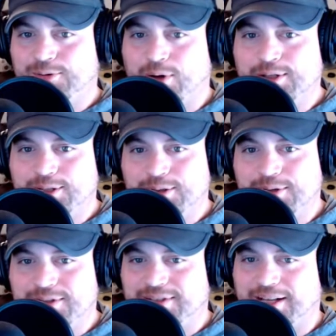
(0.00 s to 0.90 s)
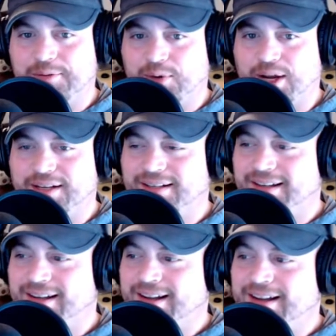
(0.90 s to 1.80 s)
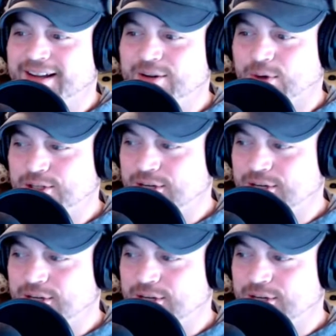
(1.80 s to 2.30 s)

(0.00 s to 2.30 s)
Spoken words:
wants you to celebrate. He wants